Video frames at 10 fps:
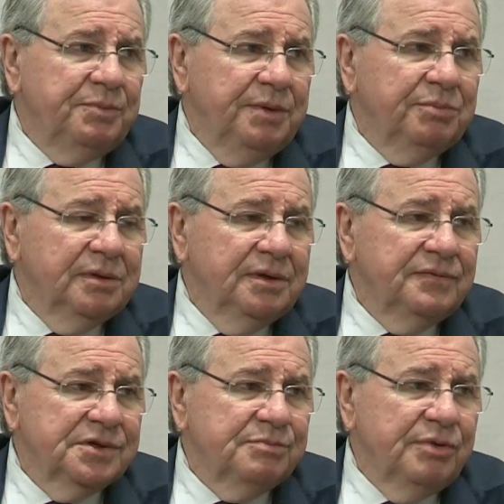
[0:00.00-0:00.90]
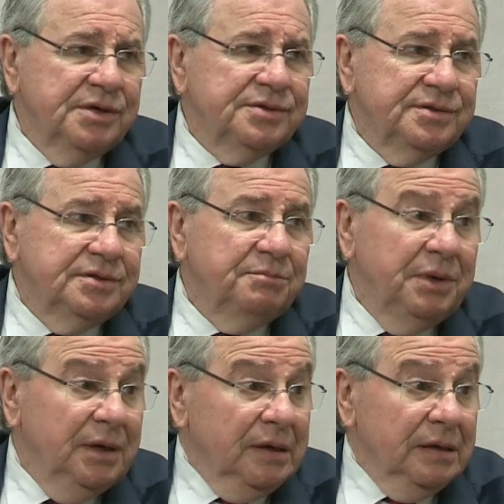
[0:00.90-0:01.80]
people have expressed to
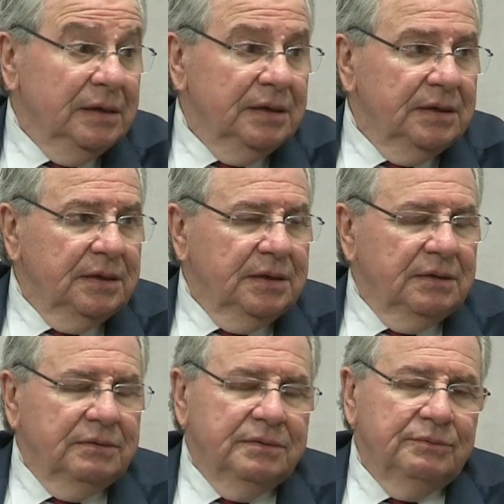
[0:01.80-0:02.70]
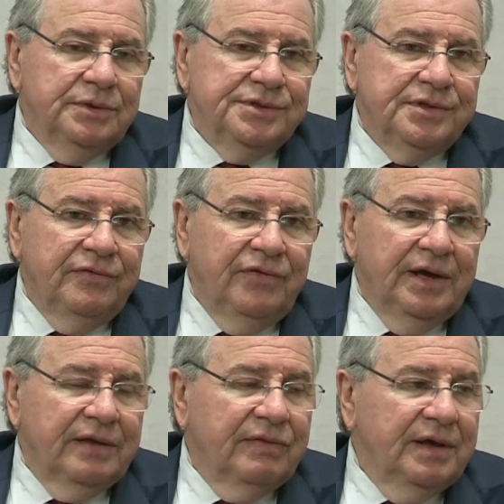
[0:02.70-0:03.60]
me, was the
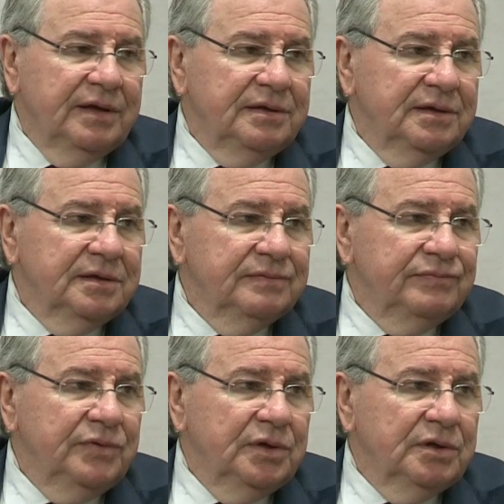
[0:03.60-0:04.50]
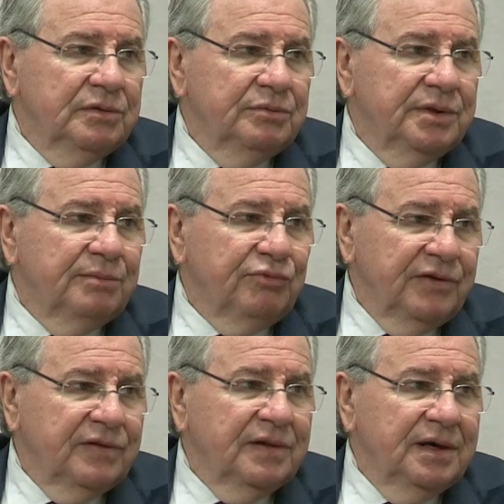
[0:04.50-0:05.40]
fact that, with the
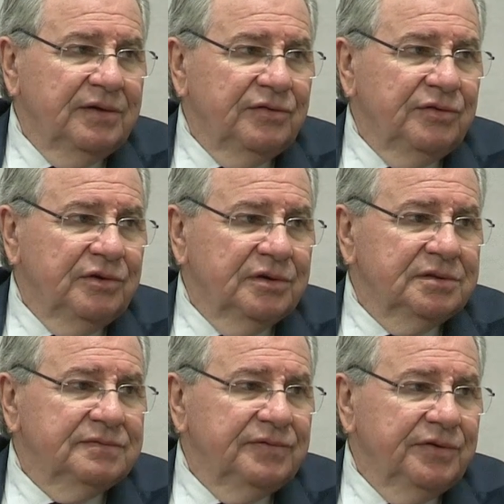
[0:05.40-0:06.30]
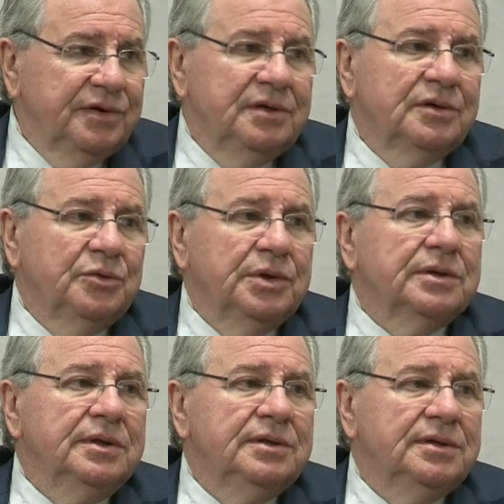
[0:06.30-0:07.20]
breathalyzer, you can very
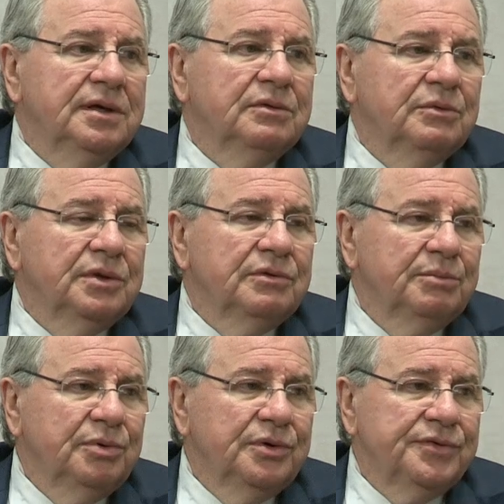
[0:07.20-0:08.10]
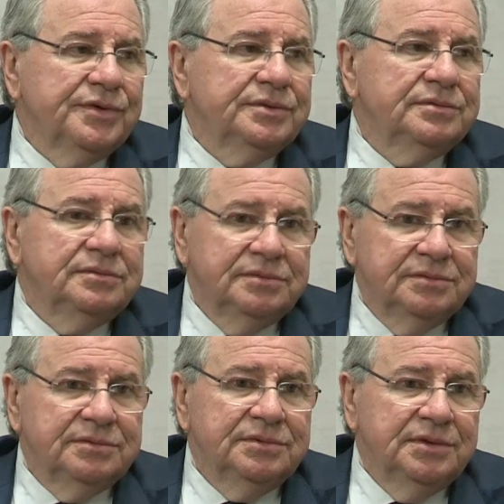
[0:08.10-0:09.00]
quickly tell whether a person
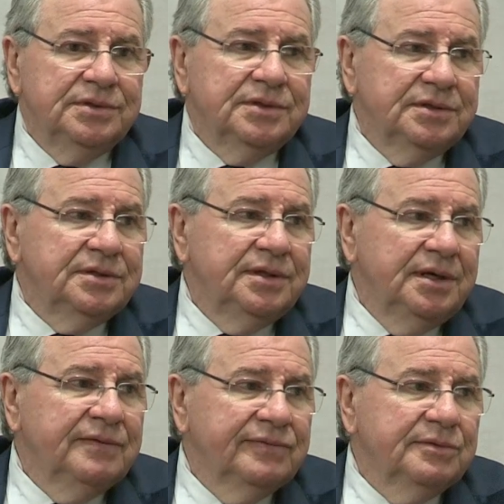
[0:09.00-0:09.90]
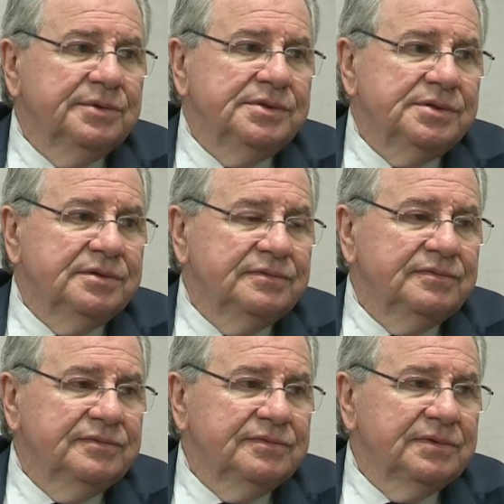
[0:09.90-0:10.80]
is under the influence of
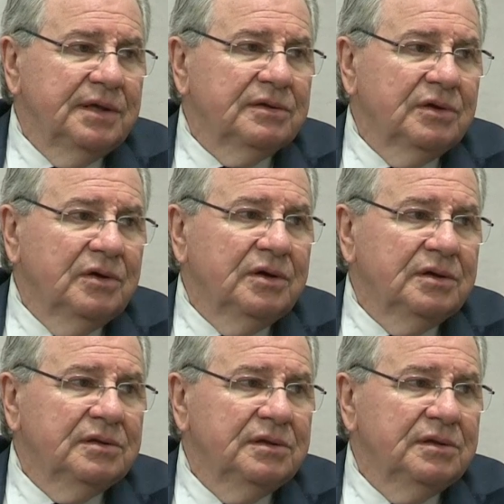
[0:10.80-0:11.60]
alcohol